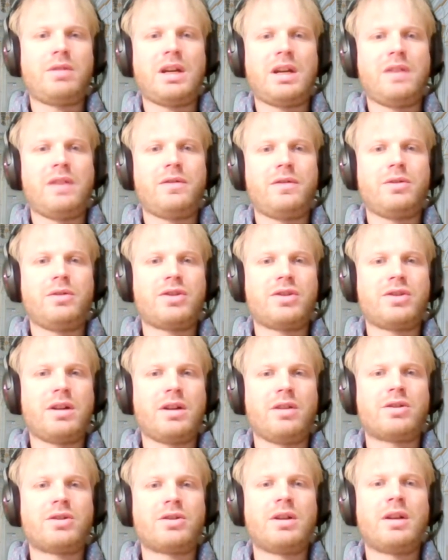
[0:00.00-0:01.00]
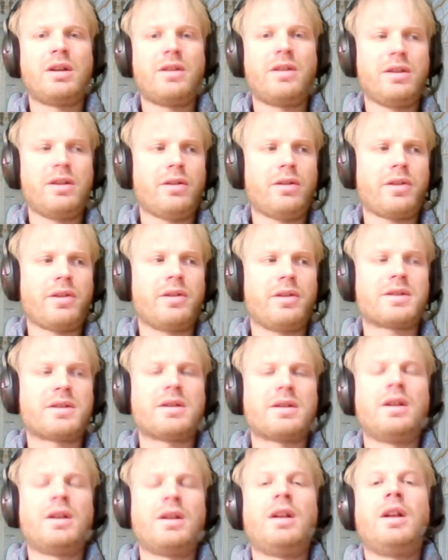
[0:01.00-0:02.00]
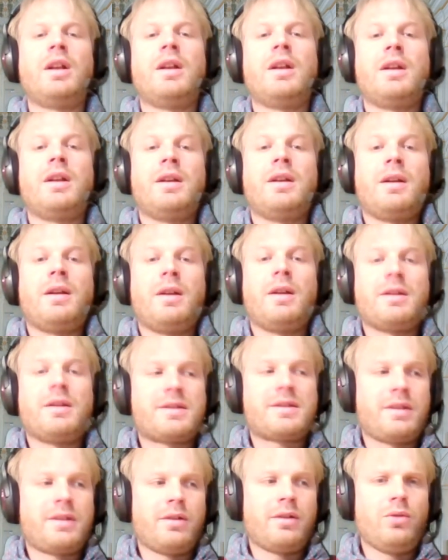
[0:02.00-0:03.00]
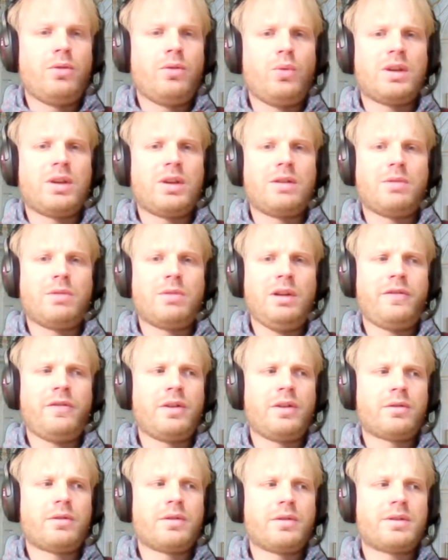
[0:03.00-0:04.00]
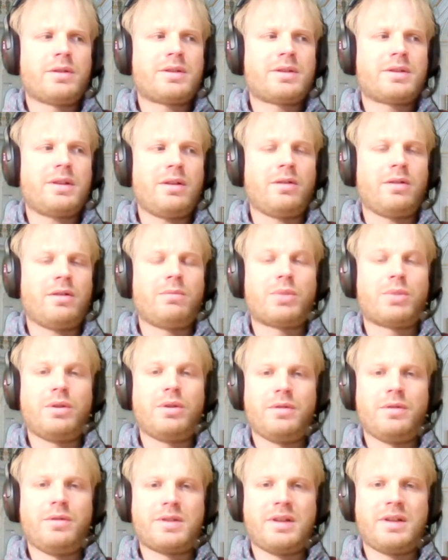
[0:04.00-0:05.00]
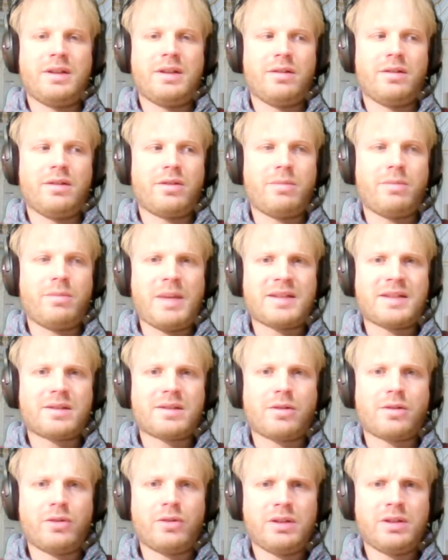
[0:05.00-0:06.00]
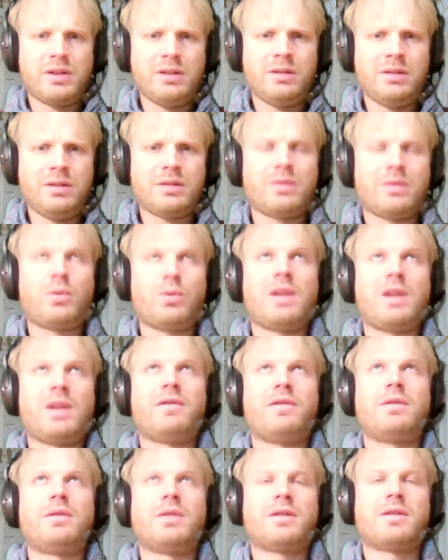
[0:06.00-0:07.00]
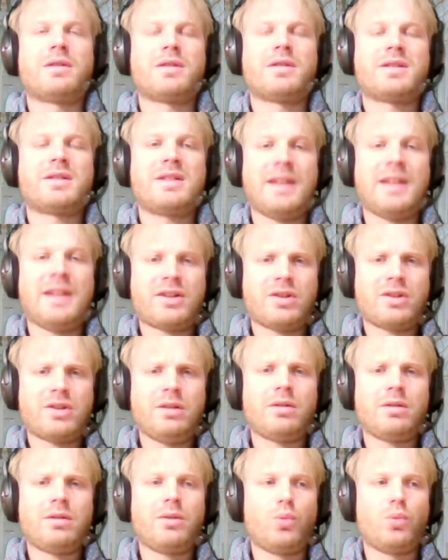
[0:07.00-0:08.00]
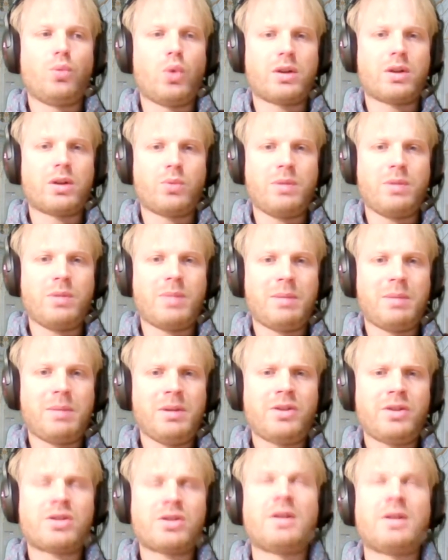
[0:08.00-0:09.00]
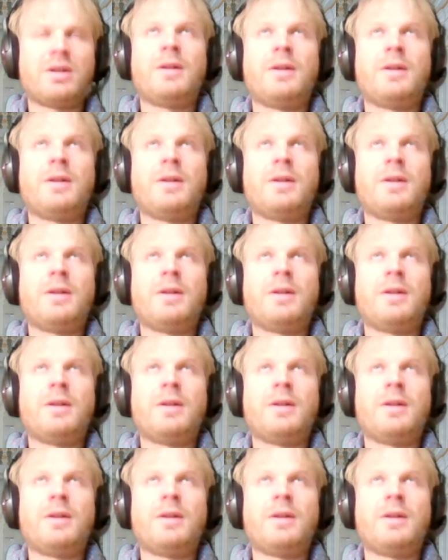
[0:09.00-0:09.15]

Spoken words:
have to charge the authors. So we can really focus on producing the best content. We have a rigorous selection on what we publish,